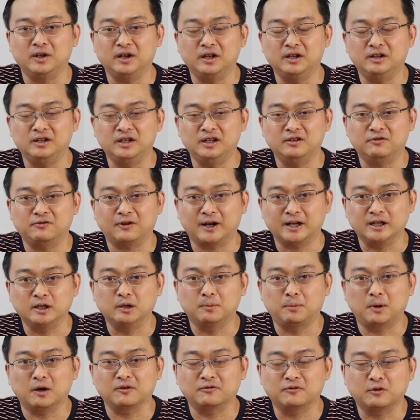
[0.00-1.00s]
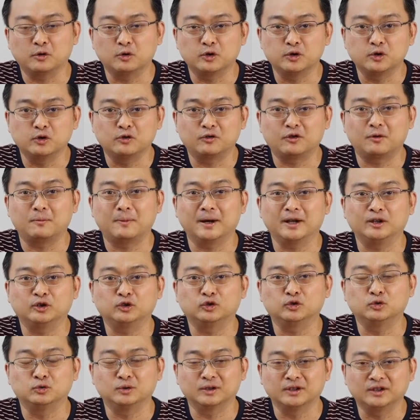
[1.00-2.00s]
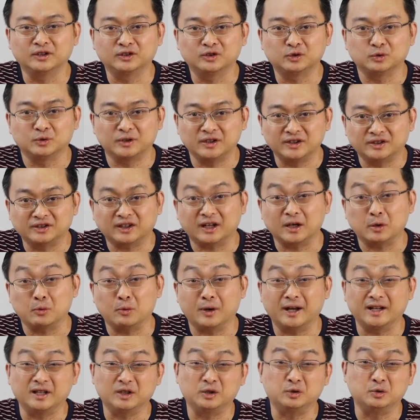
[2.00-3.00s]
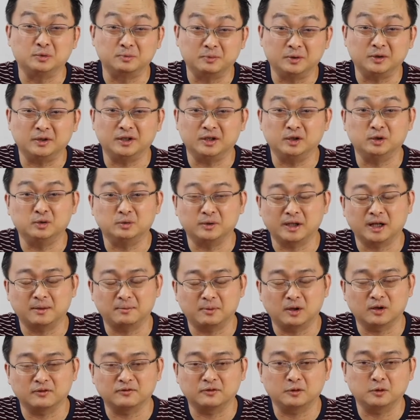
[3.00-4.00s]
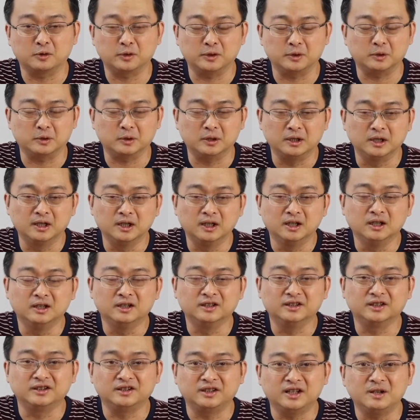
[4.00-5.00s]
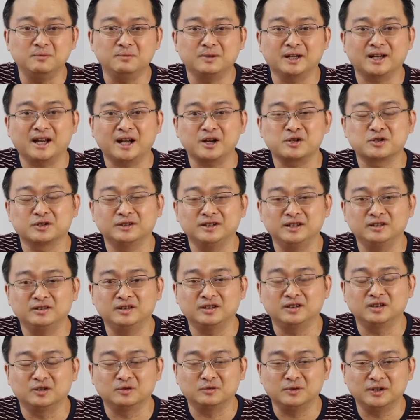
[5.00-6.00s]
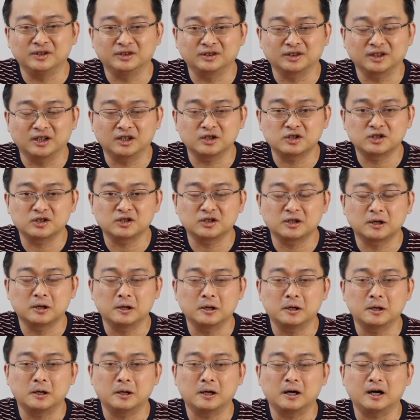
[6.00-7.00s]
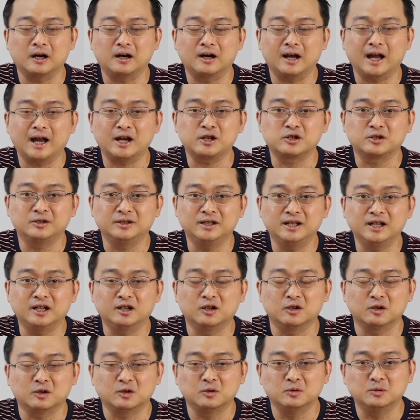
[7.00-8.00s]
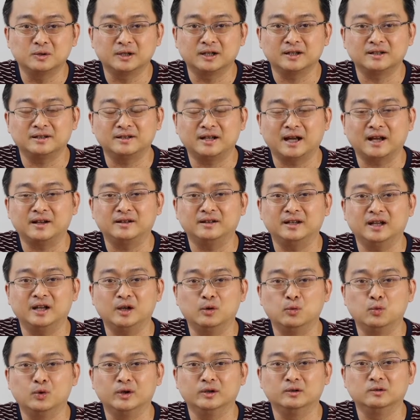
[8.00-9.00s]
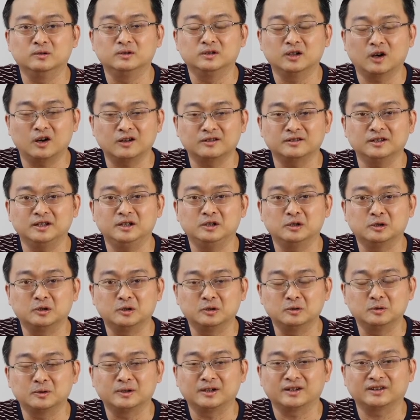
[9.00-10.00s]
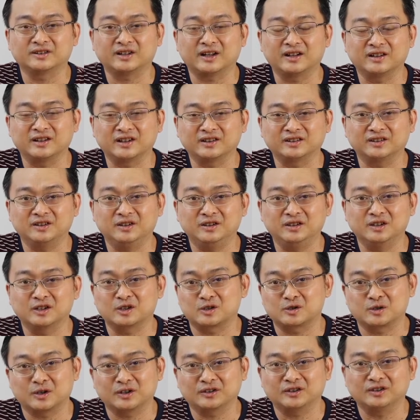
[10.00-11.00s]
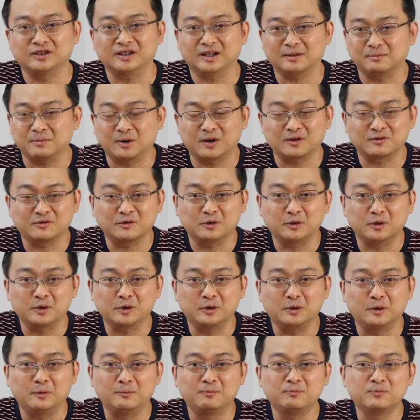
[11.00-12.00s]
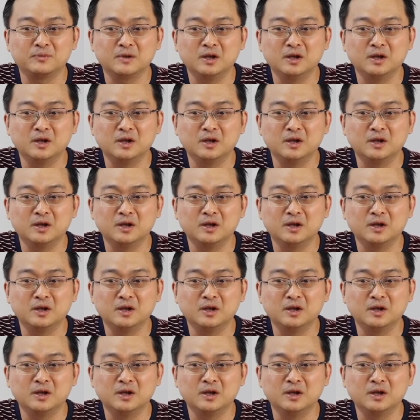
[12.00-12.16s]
in the final portfolio for my students to decide whether to put into their portfolio. The team that actually did the research actually concluded that they will not include a Sandus India Trust in their portfolio